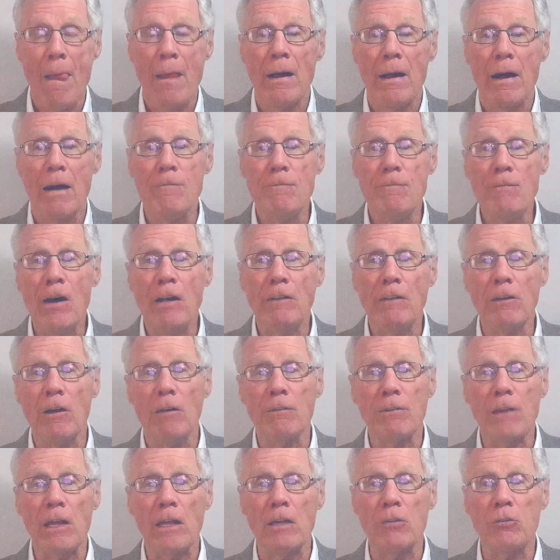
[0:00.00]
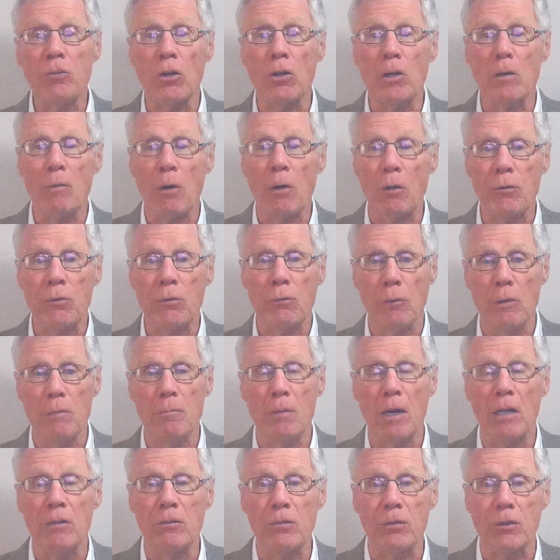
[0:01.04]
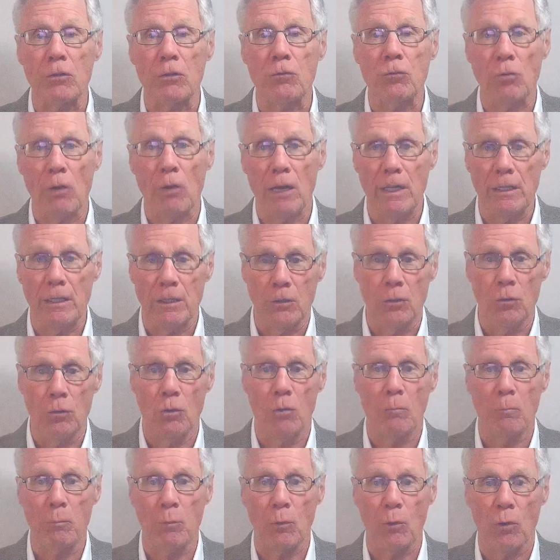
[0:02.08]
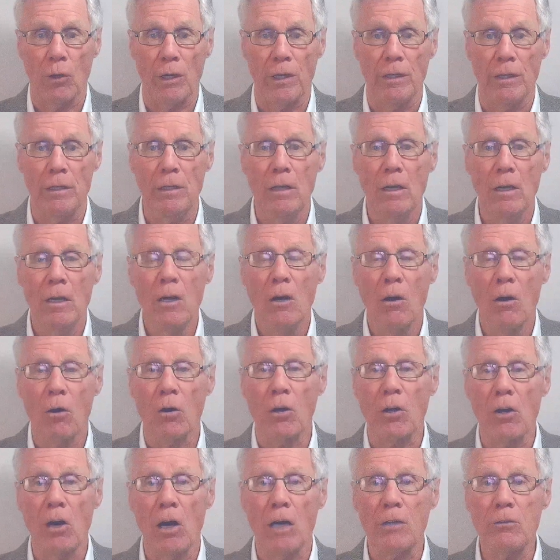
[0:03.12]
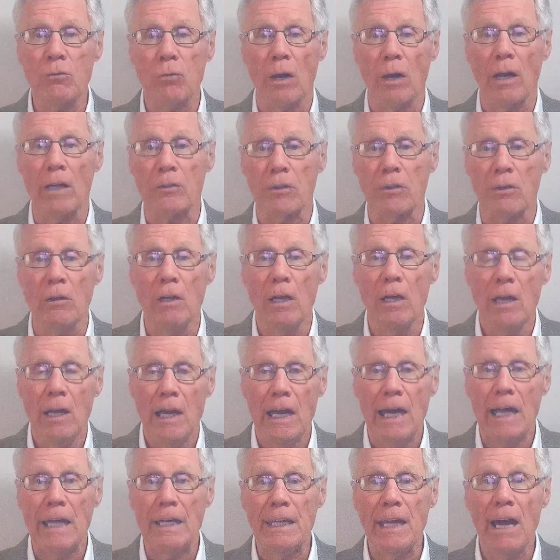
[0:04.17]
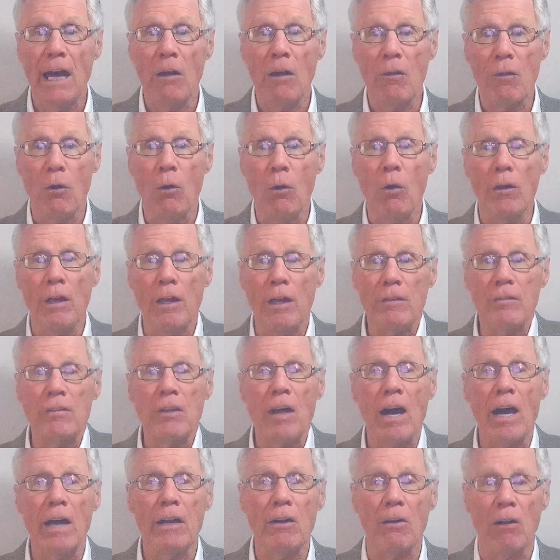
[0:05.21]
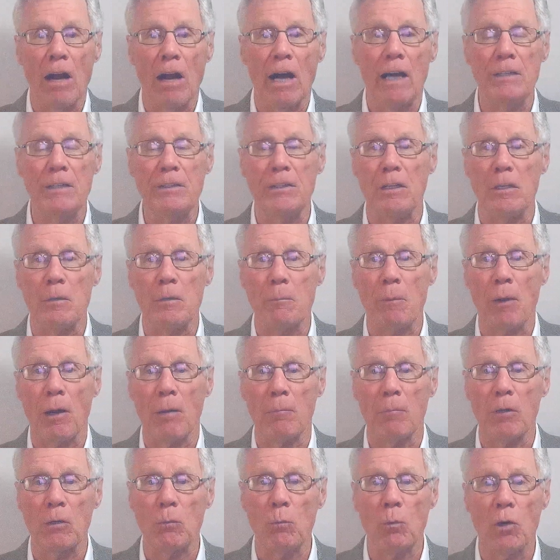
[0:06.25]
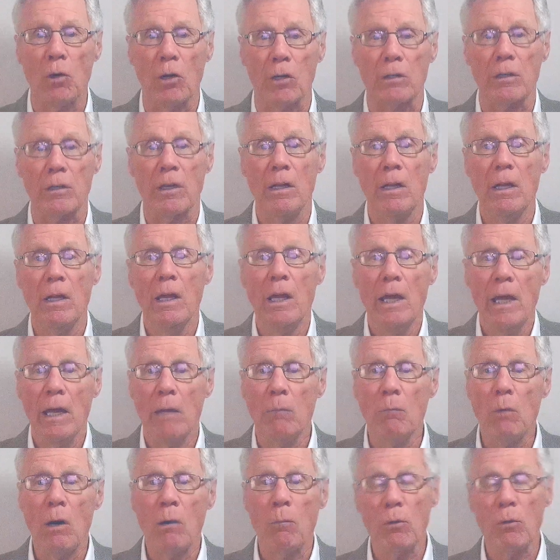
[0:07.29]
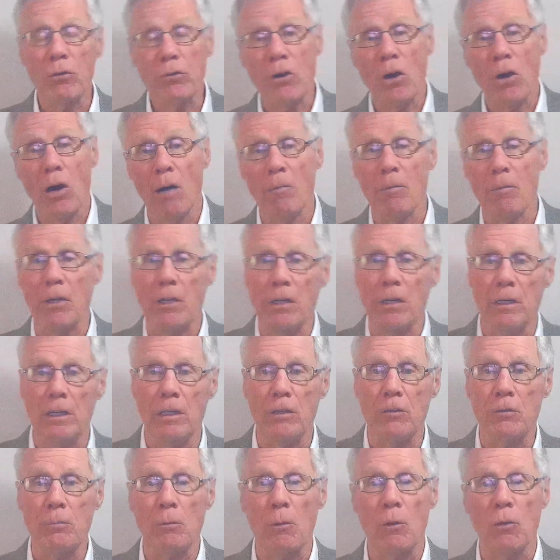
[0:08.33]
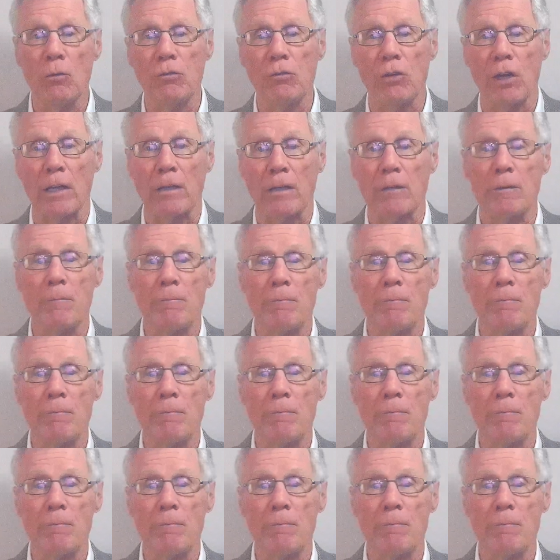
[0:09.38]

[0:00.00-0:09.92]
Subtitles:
I found out that it took about 3 months to train a new employee or contractor and how the entire IT department worked and what was common in each project.